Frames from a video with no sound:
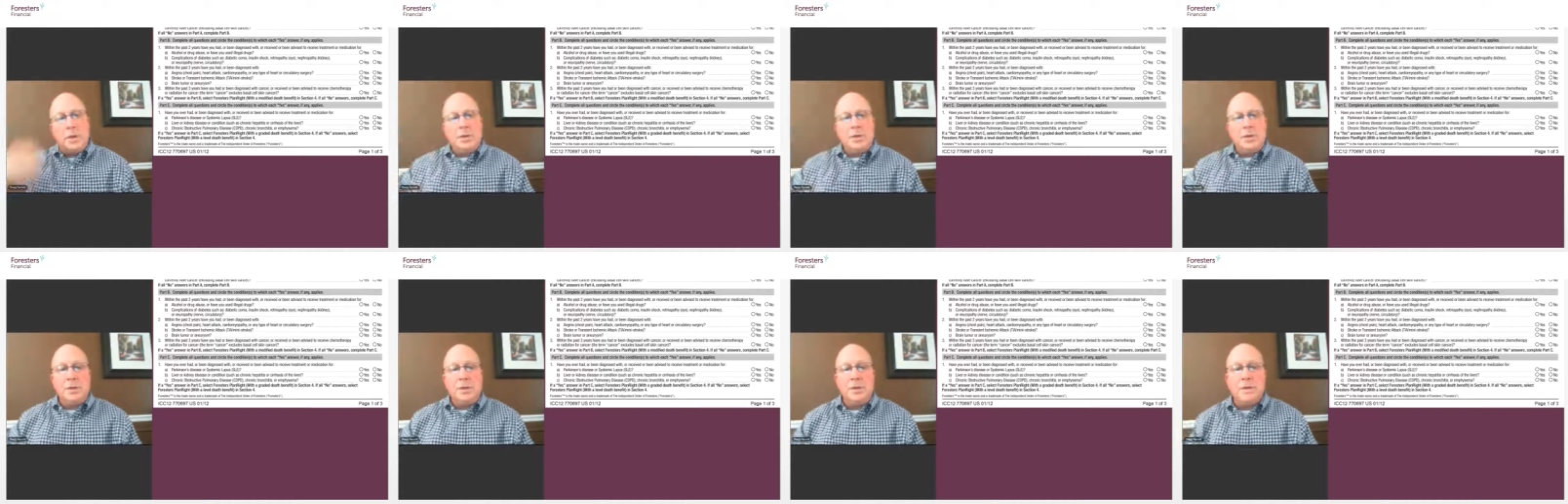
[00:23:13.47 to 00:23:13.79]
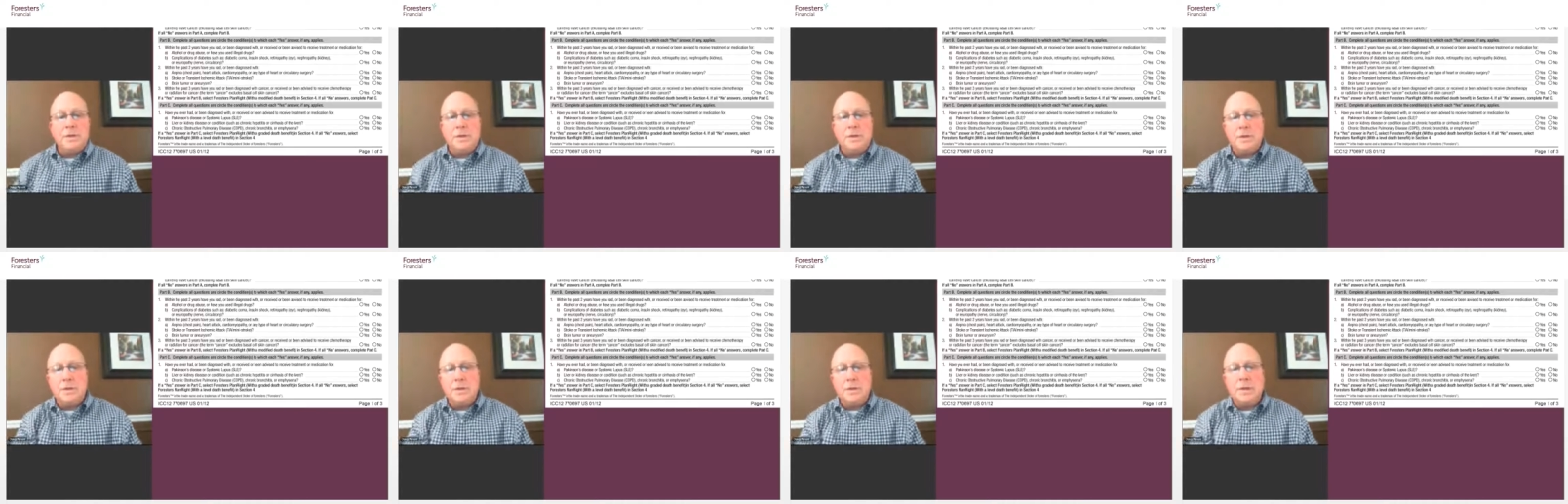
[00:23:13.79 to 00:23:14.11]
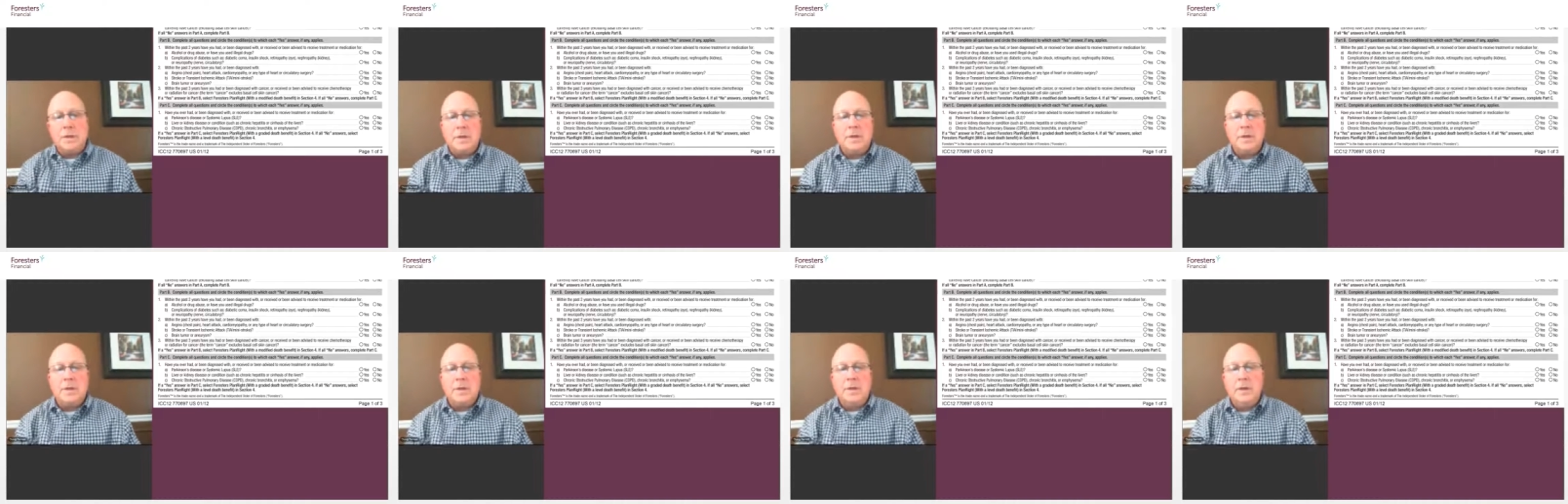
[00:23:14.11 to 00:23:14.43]
questions
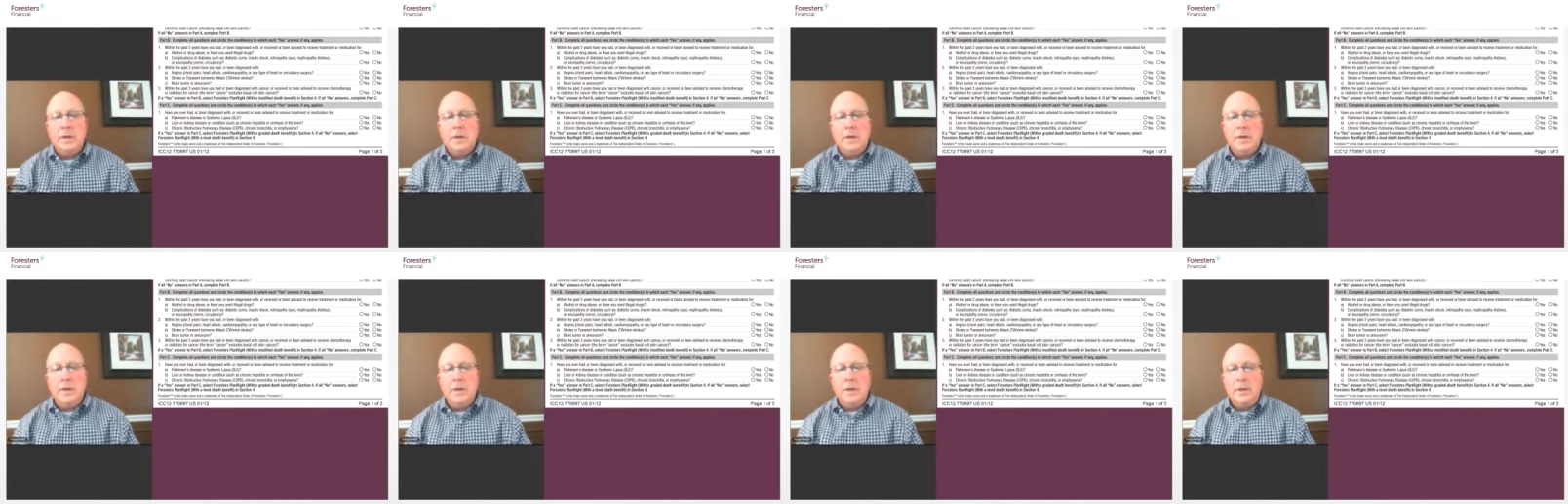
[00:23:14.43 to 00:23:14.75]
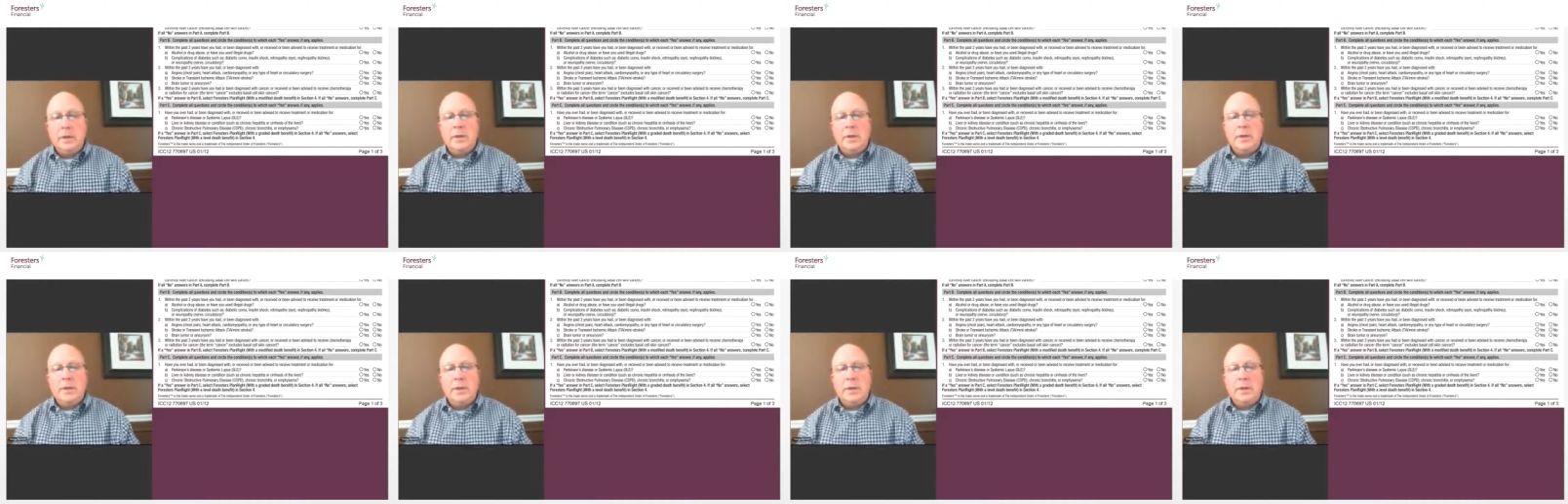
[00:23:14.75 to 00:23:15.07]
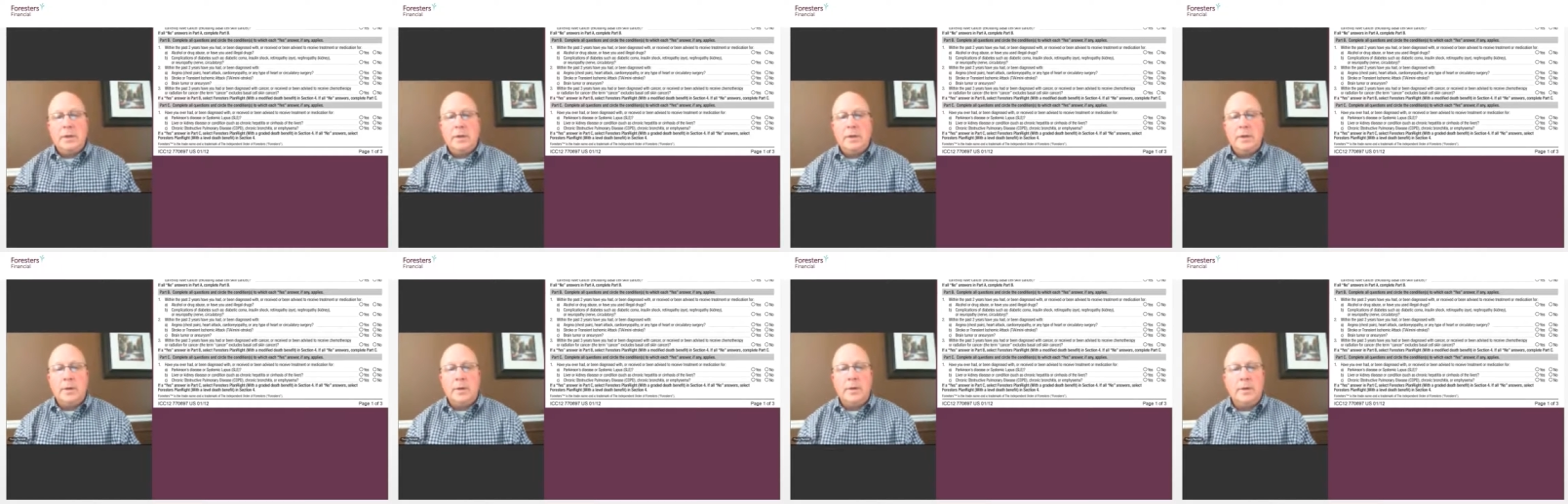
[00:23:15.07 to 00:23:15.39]
that
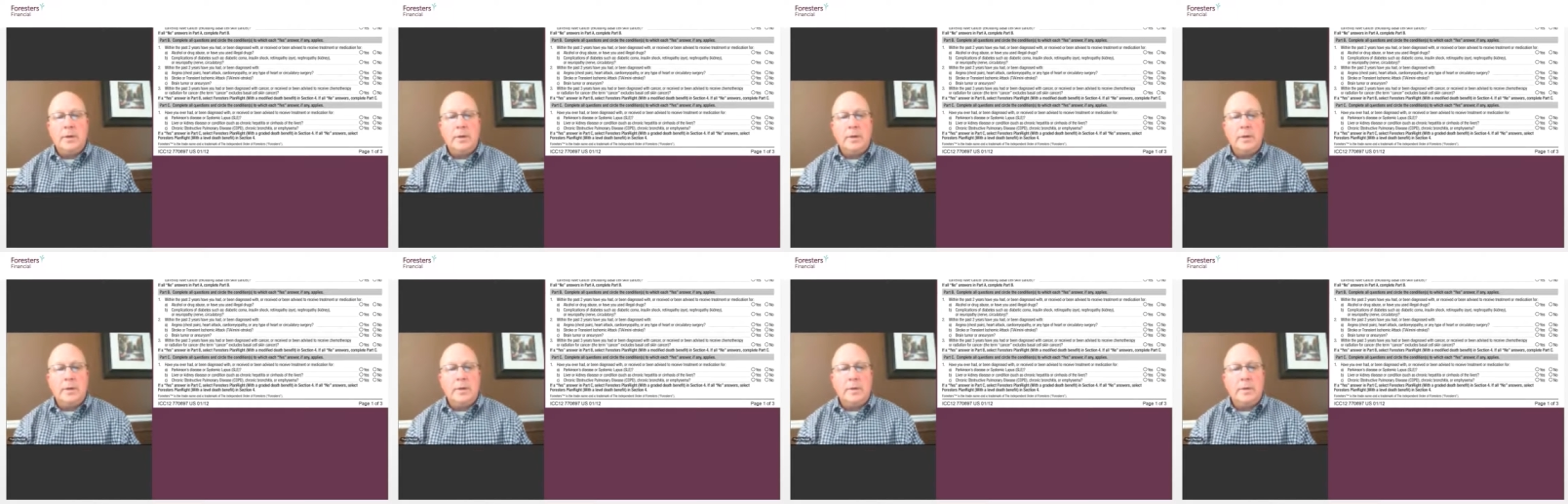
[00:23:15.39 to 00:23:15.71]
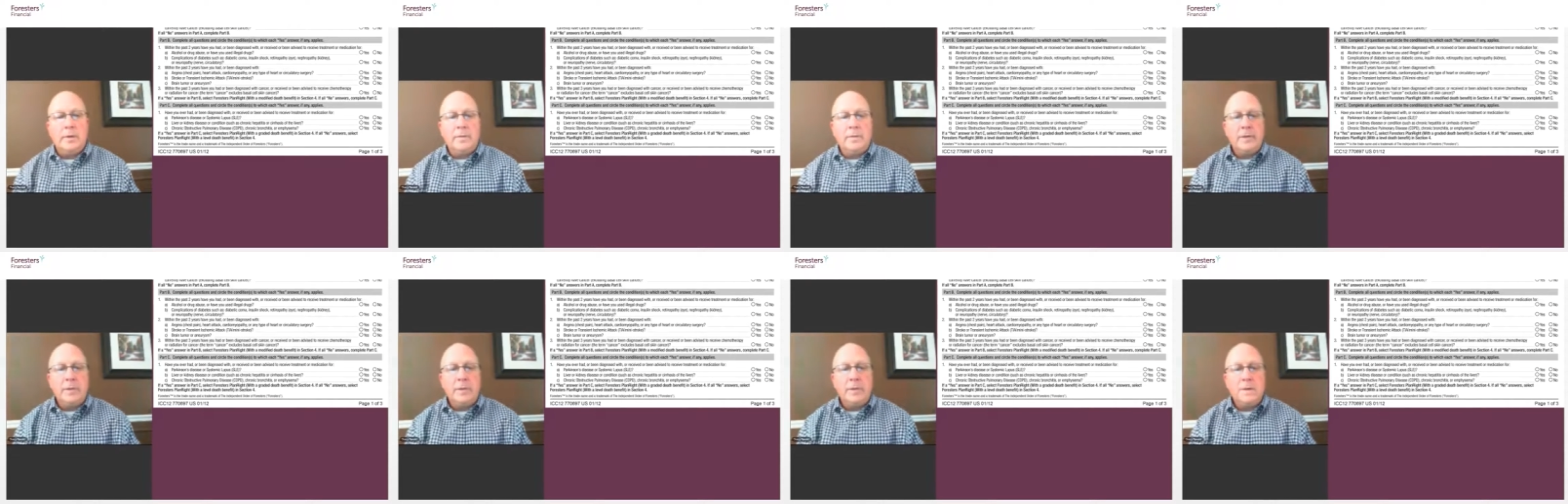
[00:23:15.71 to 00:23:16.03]
are